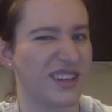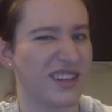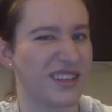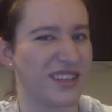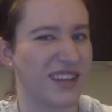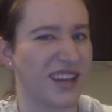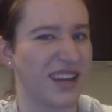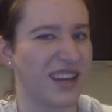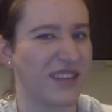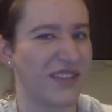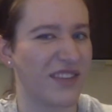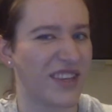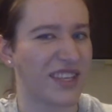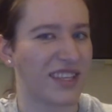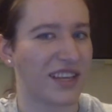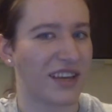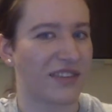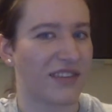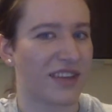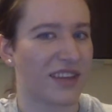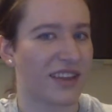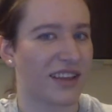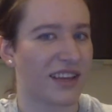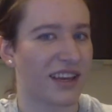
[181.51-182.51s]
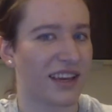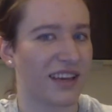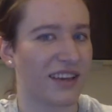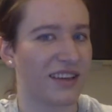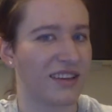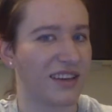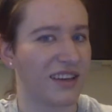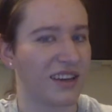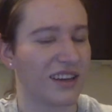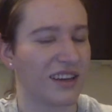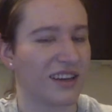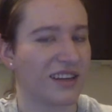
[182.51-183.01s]
kind of a safety
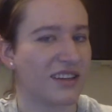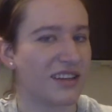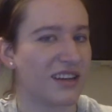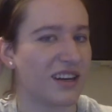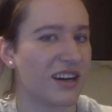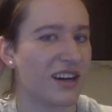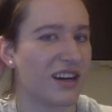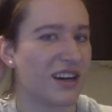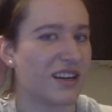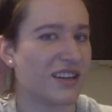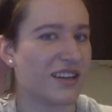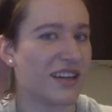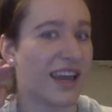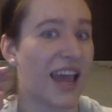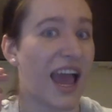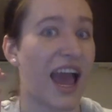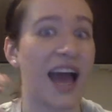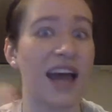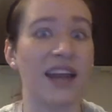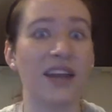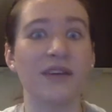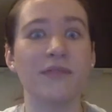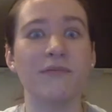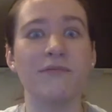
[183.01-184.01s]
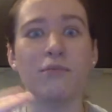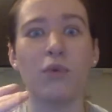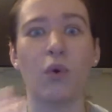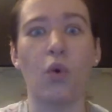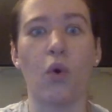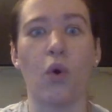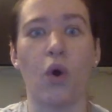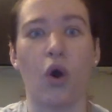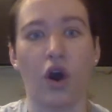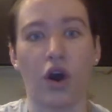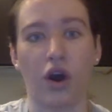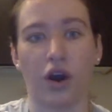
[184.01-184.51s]
thing, and they added
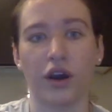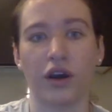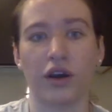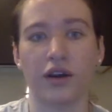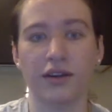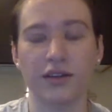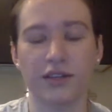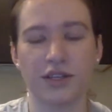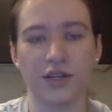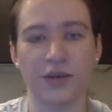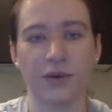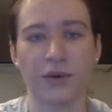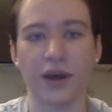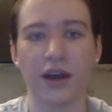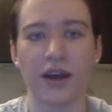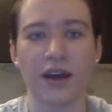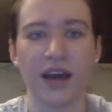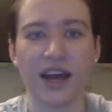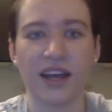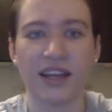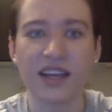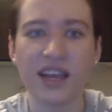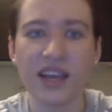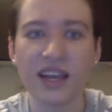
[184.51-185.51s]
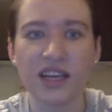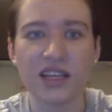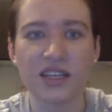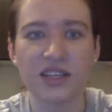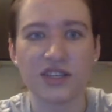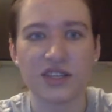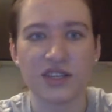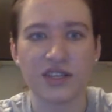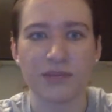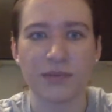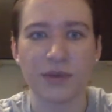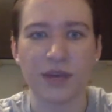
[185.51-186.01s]
more to it. I think it's
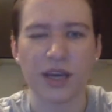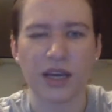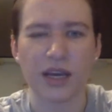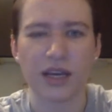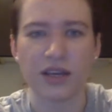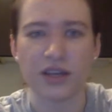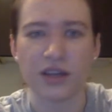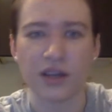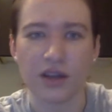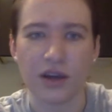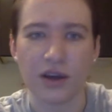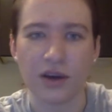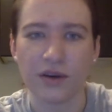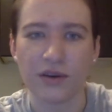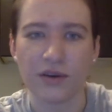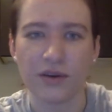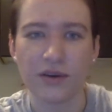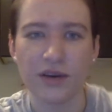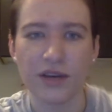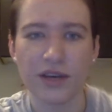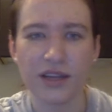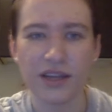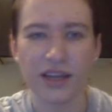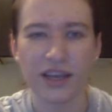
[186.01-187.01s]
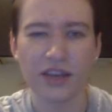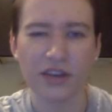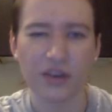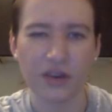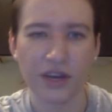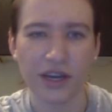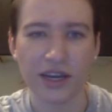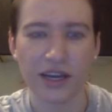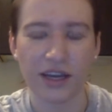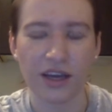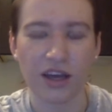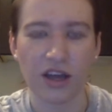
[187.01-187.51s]
just because, things are
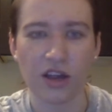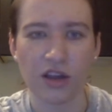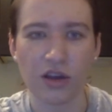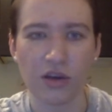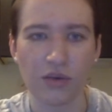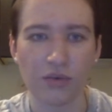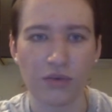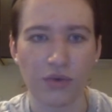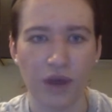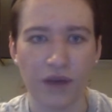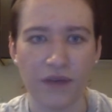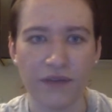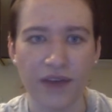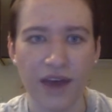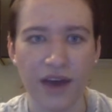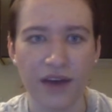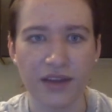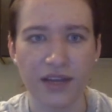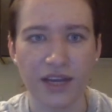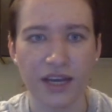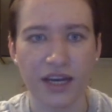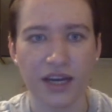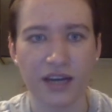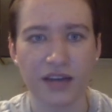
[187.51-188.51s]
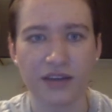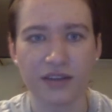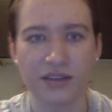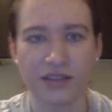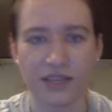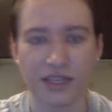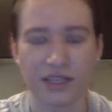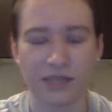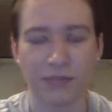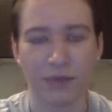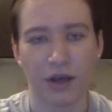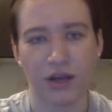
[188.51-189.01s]
getting a little rough out there,
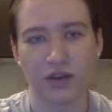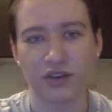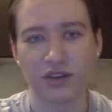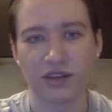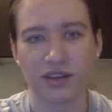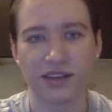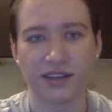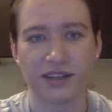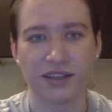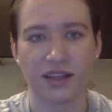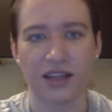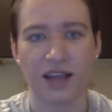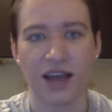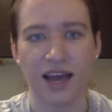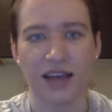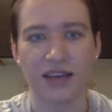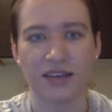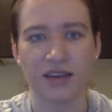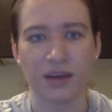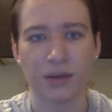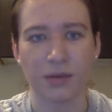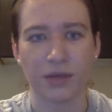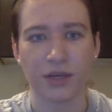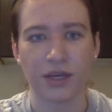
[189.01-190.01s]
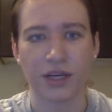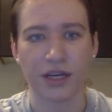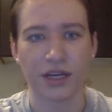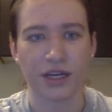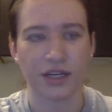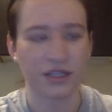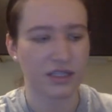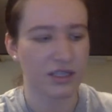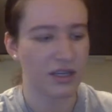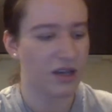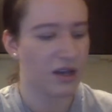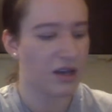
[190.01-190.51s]
especially in the last couple of
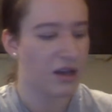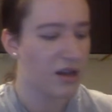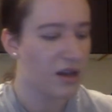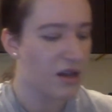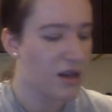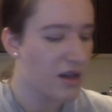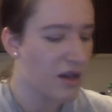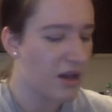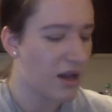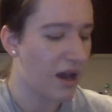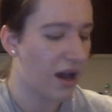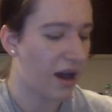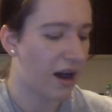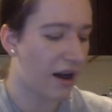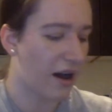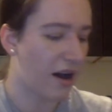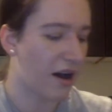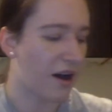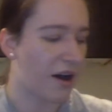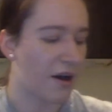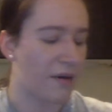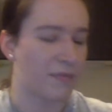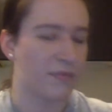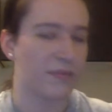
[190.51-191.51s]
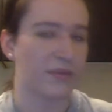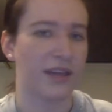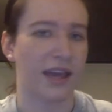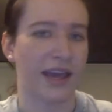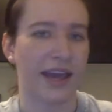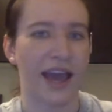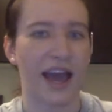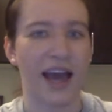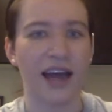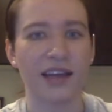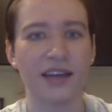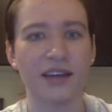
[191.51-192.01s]
years. They
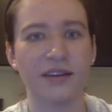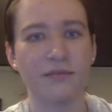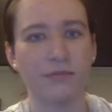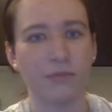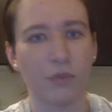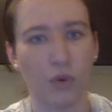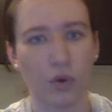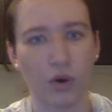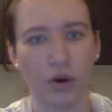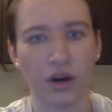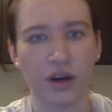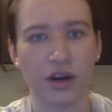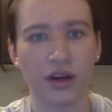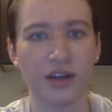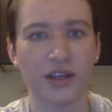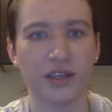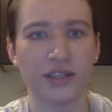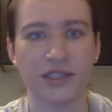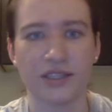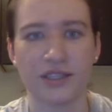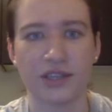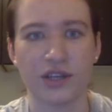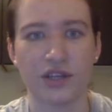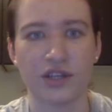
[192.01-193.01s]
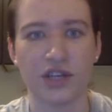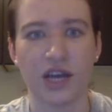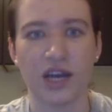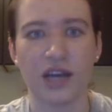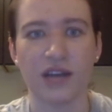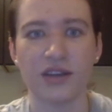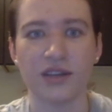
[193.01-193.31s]
added more, such as,